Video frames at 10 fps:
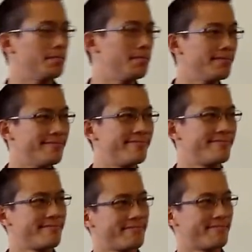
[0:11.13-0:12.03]

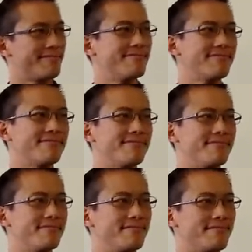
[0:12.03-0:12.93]

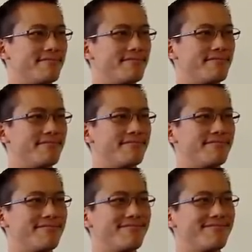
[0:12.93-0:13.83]

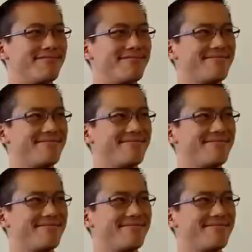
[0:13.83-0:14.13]
(no one is talking)